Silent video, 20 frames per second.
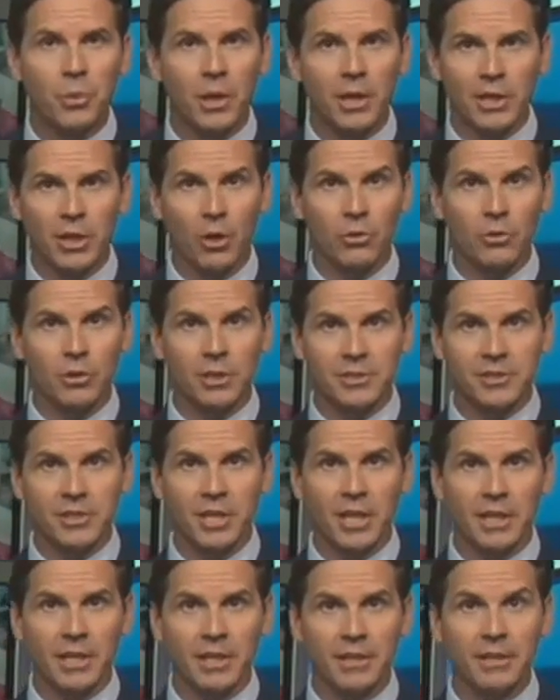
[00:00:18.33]
why the owner is
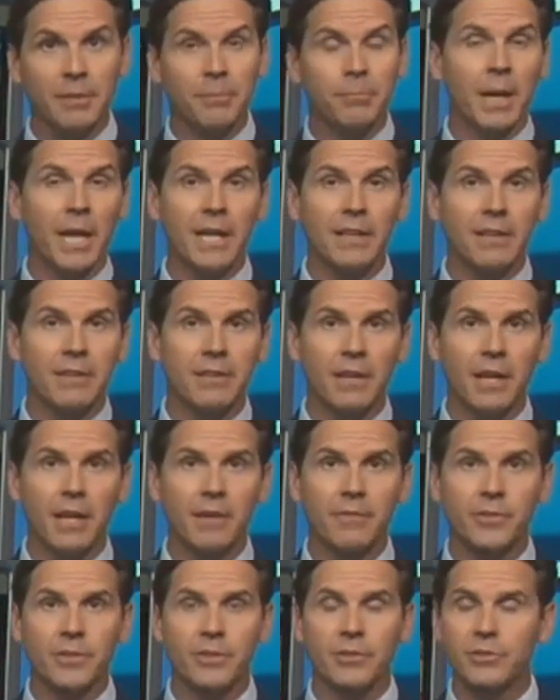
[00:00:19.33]
taking the petty
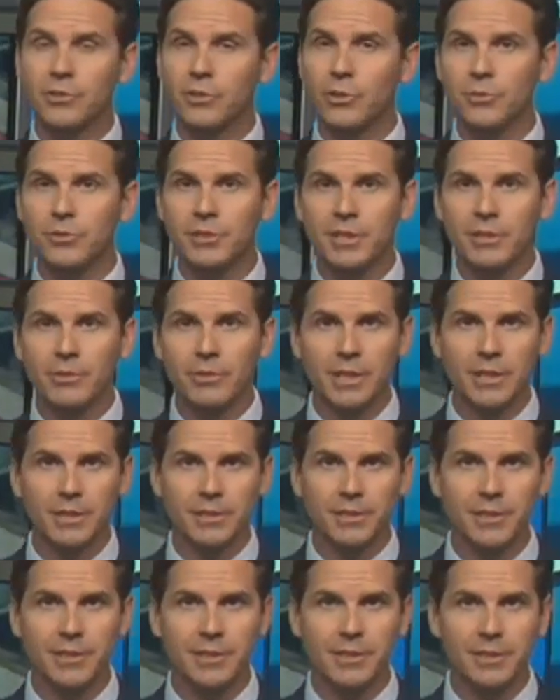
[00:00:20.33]
theft so
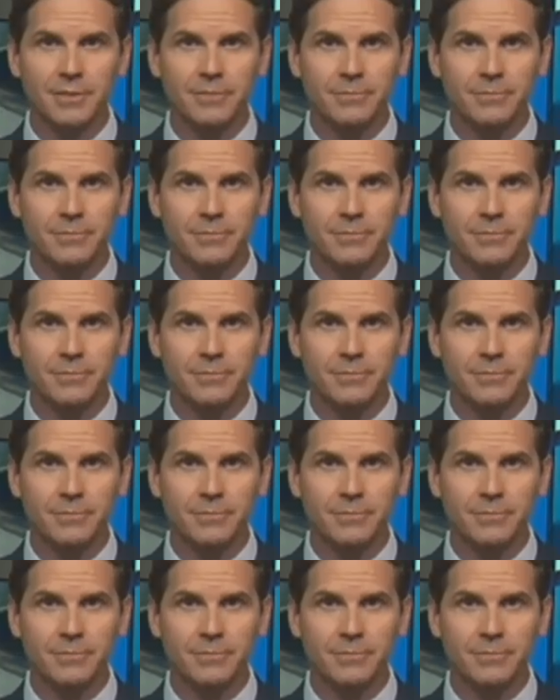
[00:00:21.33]
seriously.